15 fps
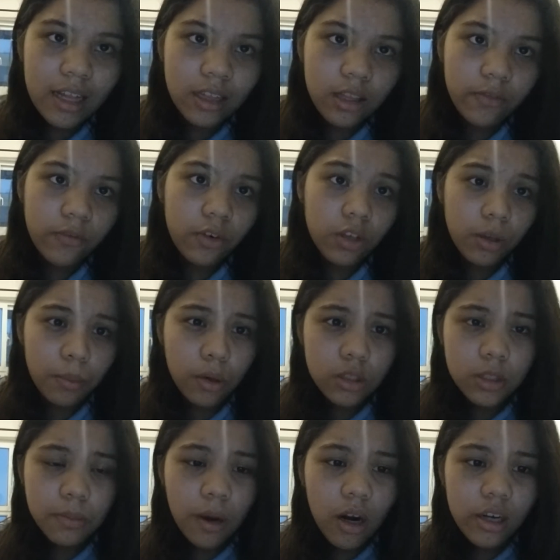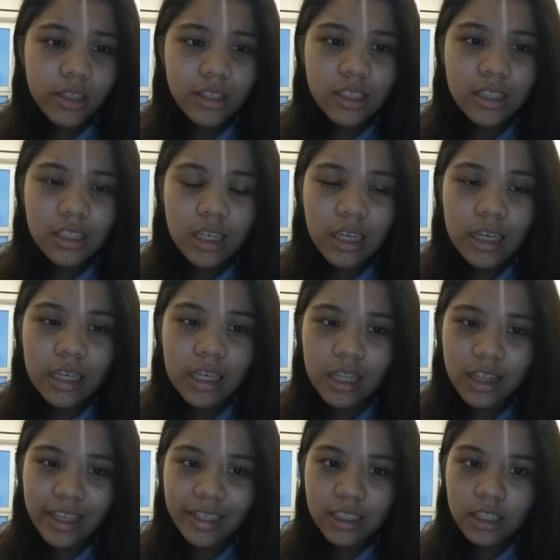and for the most part, he
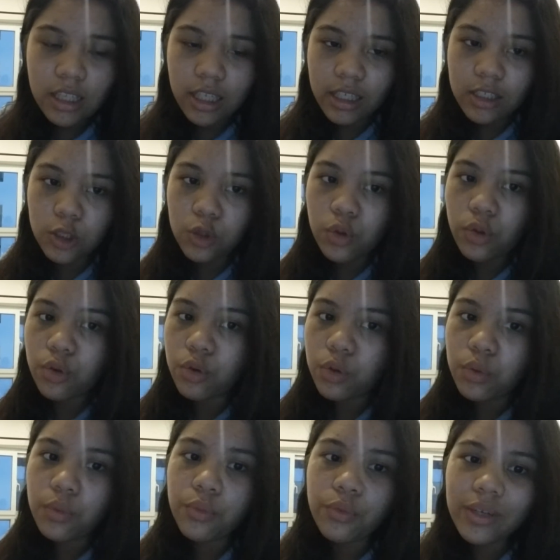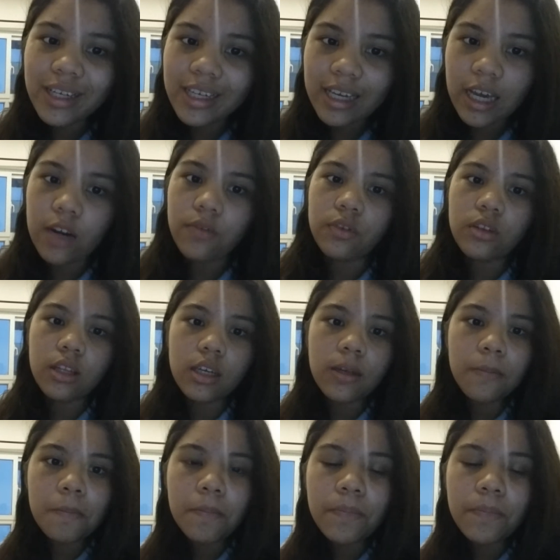thinks things through really carefully.